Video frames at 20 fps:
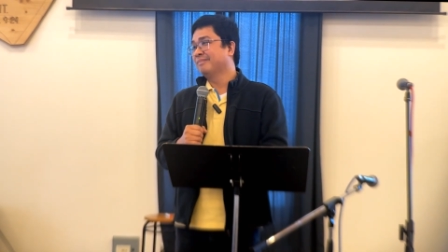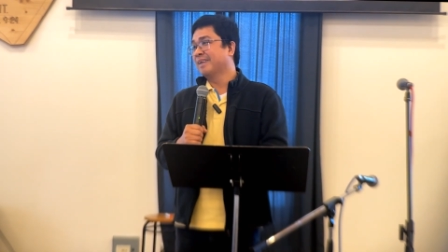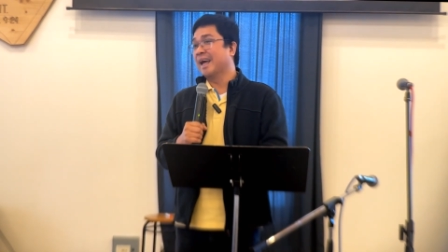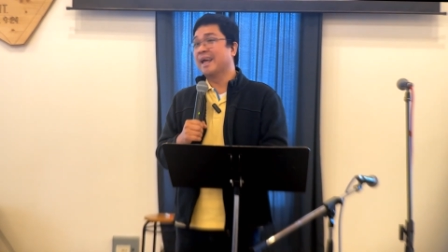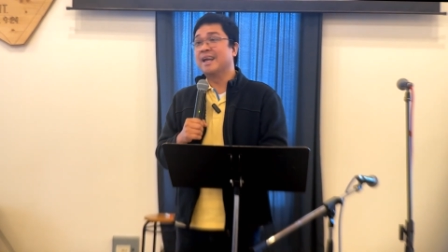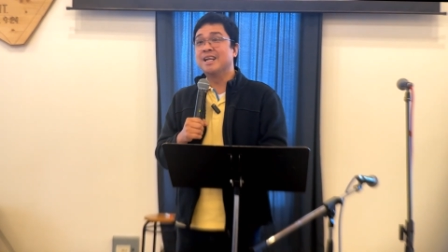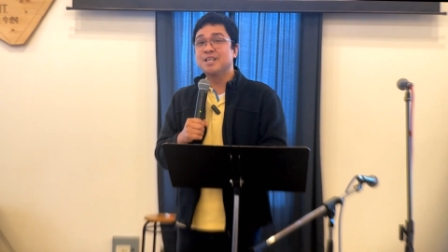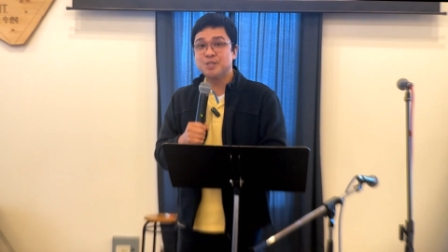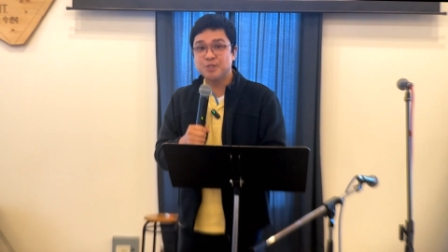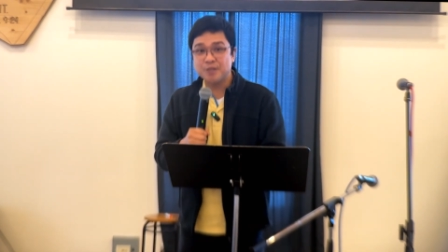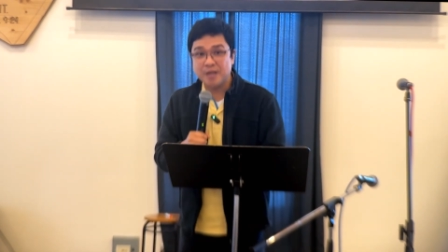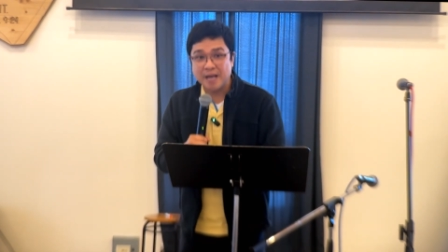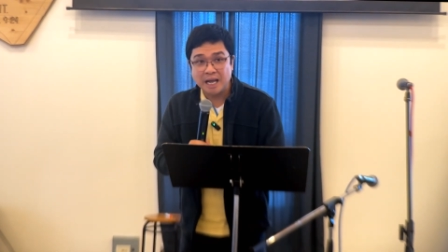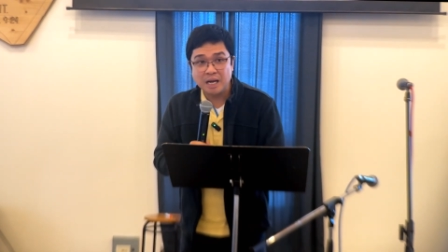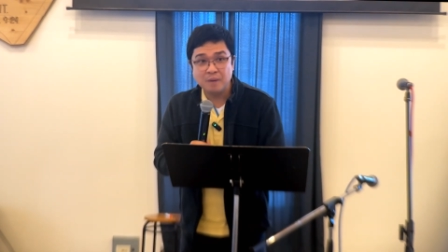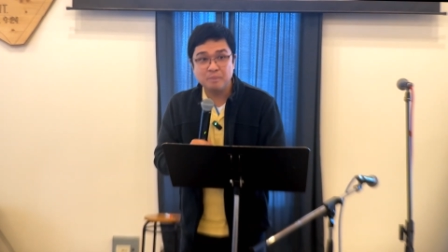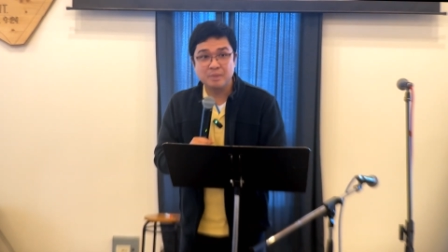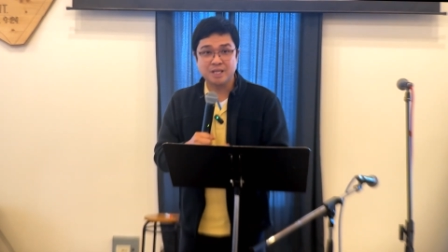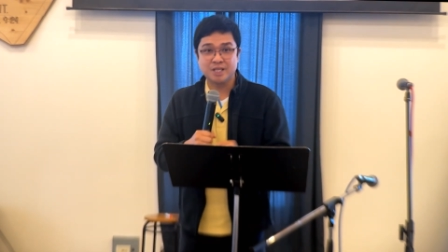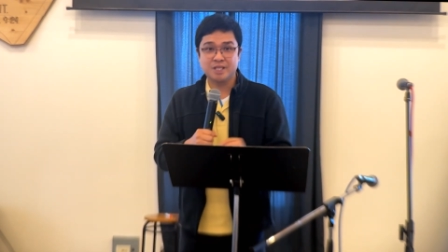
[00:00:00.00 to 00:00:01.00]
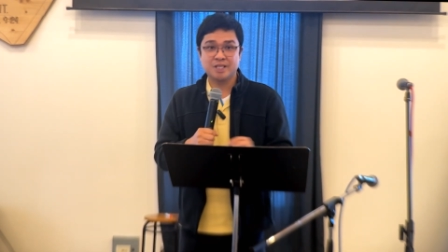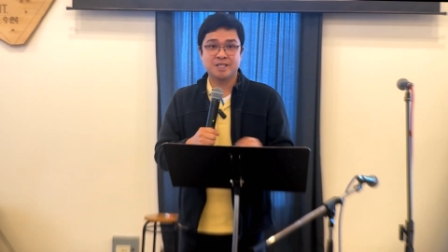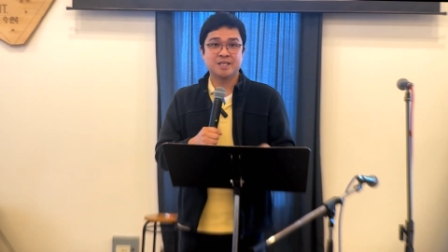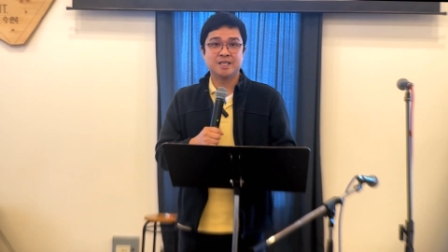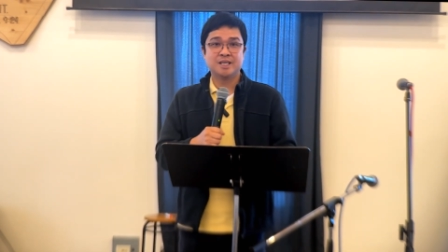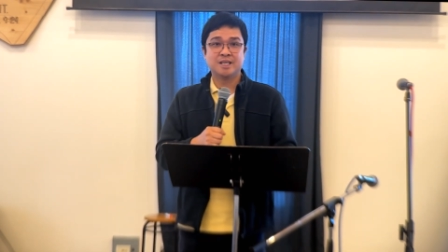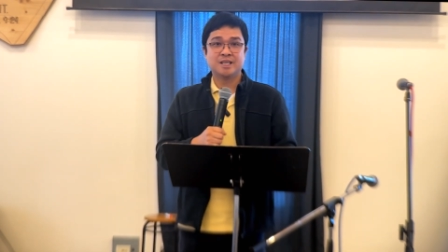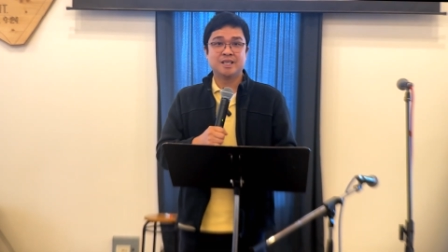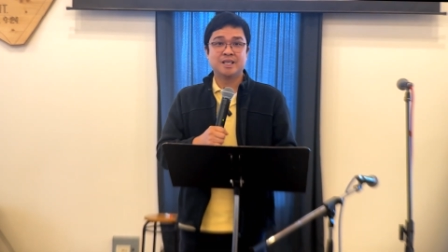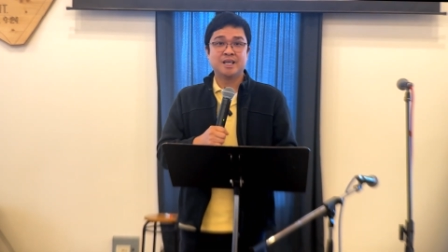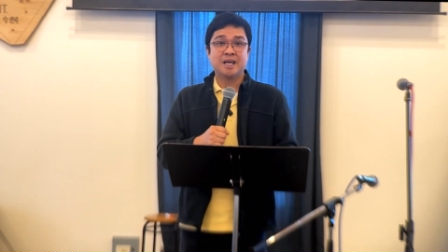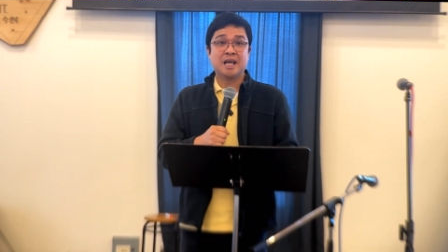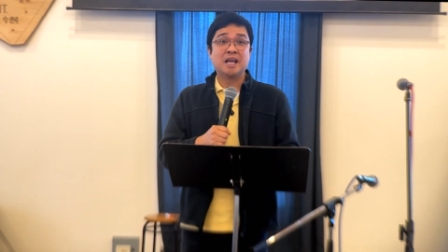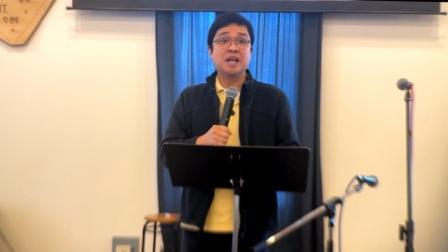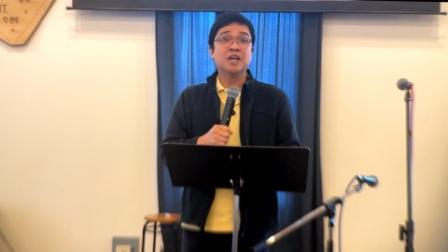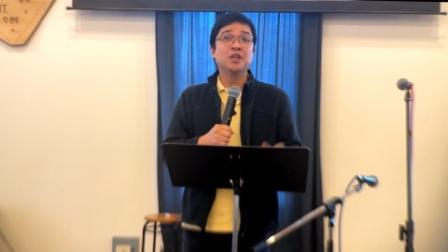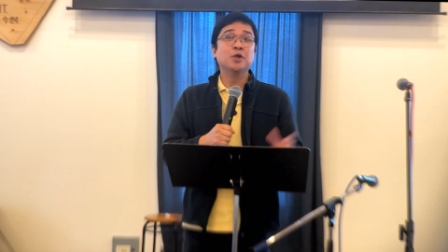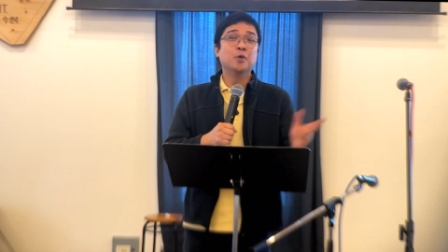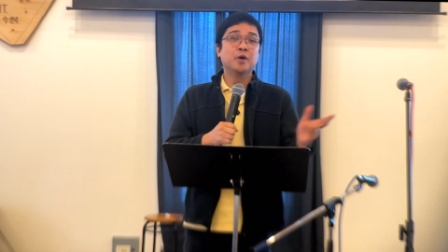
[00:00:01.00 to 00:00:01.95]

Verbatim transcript: an assignment. In other